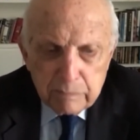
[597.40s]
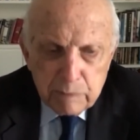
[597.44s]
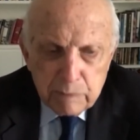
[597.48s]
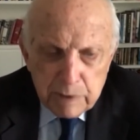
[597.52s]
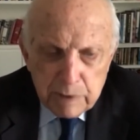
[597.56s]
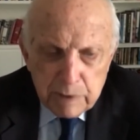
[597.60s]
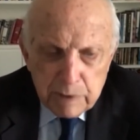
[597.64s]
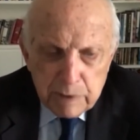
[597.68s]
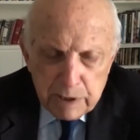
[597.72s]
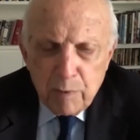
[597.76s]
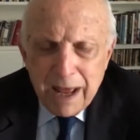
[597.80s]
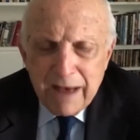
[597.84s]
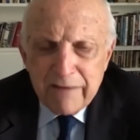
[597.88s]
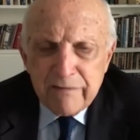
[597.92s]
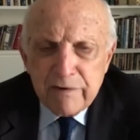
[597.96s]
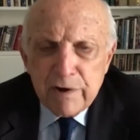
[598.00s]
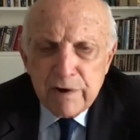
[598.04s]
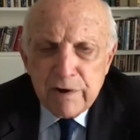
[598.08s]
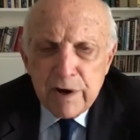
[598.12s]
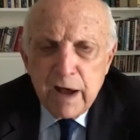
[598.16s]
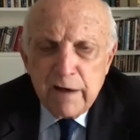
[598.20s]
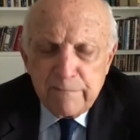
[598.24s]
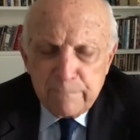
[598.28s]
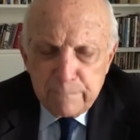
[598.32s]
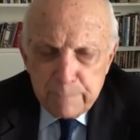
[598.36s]
we don't
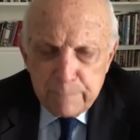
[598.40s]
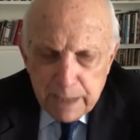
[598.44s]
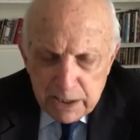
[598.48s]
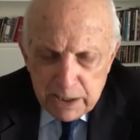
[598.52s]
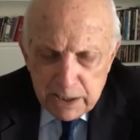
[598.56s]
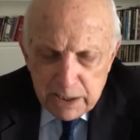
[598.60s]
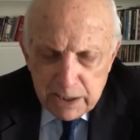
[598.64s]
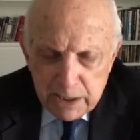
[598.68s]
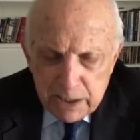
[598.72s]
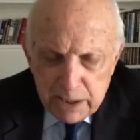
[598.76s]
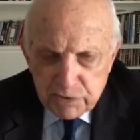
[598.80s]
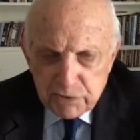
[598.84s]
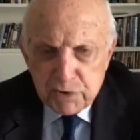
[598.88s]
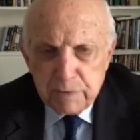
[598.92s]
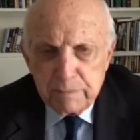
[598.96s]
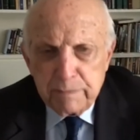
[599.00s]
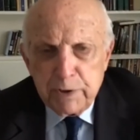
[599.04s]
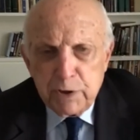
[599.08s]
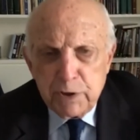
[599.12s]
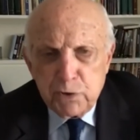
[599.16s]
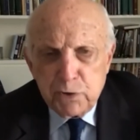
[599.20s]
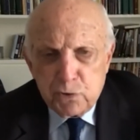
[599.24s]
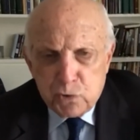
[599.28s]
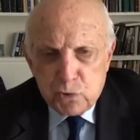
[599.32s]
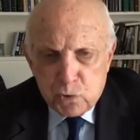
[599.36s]
have enough basis
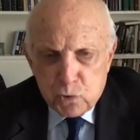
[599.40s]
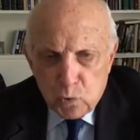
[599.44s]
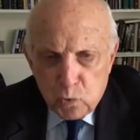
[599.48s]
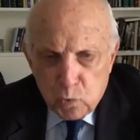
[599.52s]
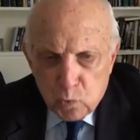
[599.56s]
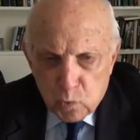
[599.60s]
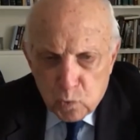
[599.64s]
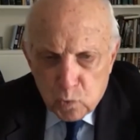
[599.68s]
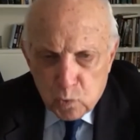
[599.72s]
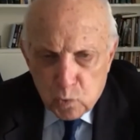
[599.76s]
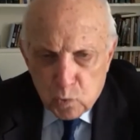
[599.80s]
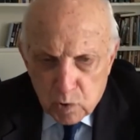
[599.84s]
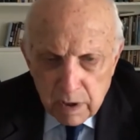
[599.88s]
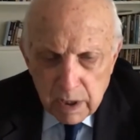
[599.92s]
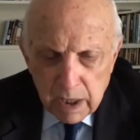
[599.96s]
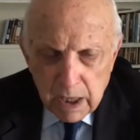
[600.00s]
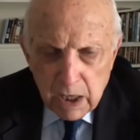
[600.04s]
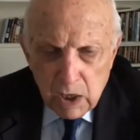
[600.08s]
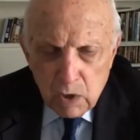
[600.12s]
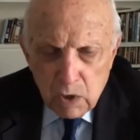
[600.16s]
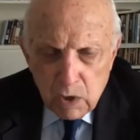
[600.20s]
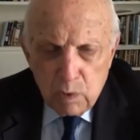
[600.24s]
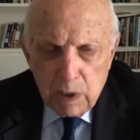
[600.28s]
to be sure